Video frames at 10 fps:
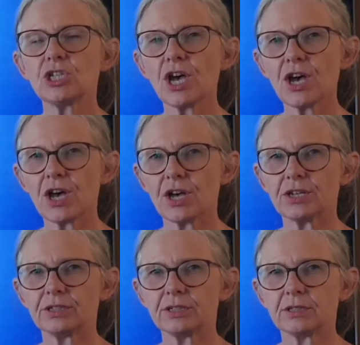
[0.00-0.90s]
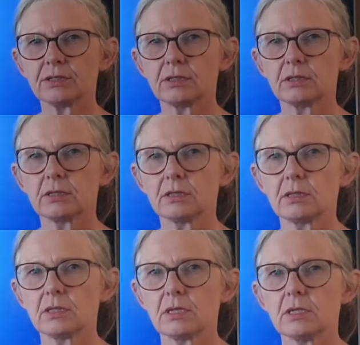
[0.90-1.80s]
Turn.
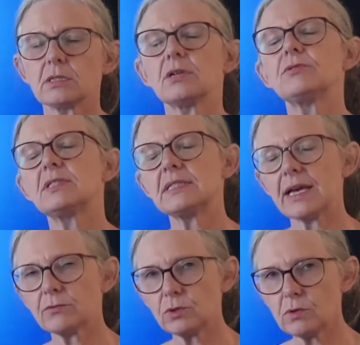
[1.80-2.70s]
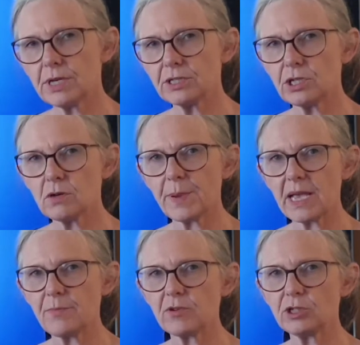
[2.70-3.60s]
So sound talk it to your
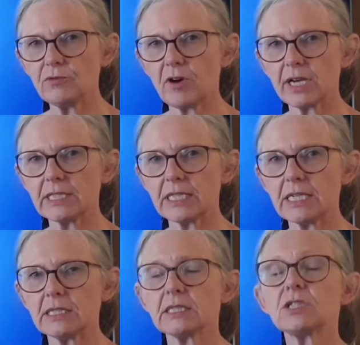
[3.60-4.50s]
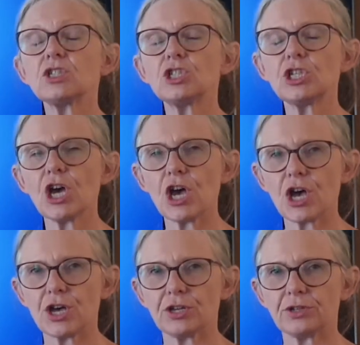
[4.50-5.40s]
paper as you write it.
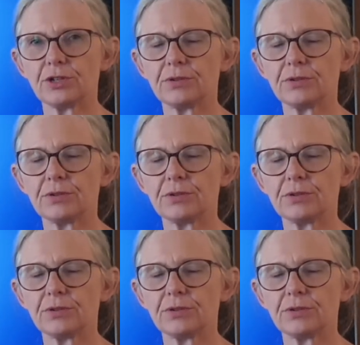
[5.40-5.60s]
Turn.